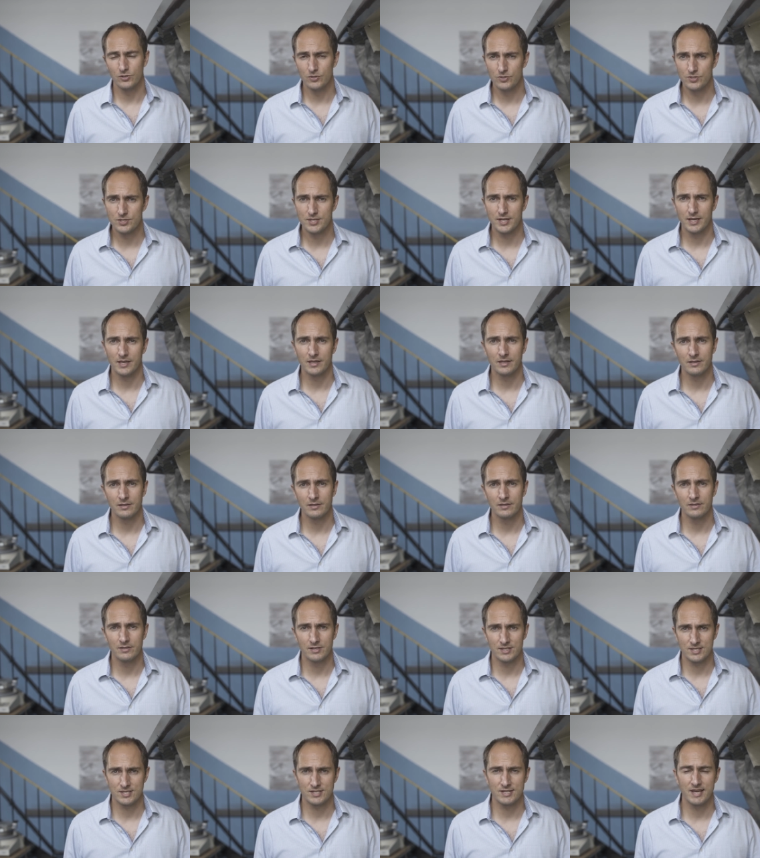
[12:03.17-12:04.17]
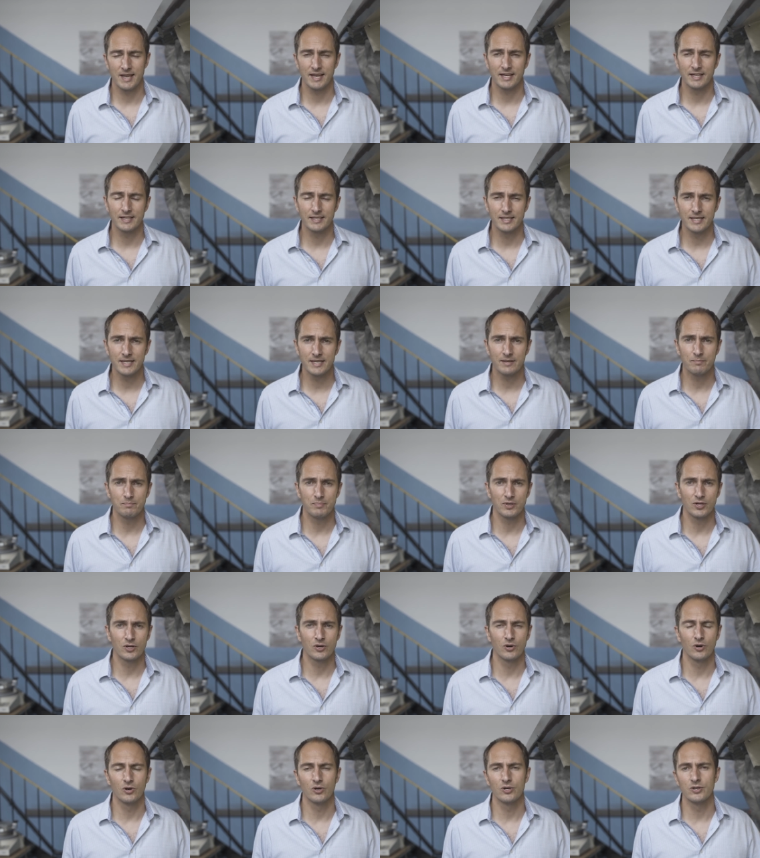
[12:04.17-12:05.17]
using this technique
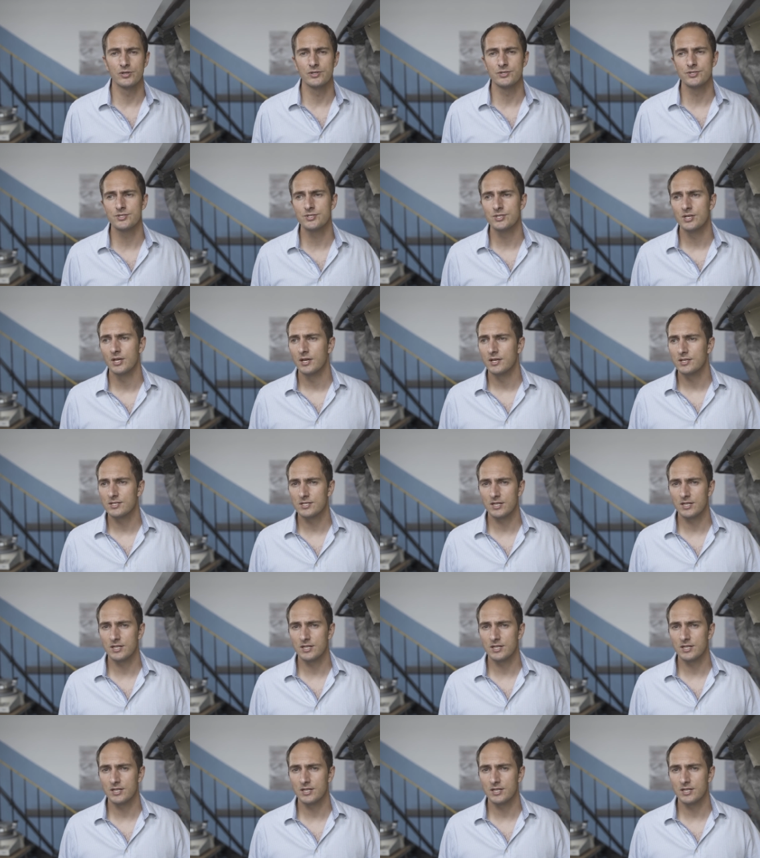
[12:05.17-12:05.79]
because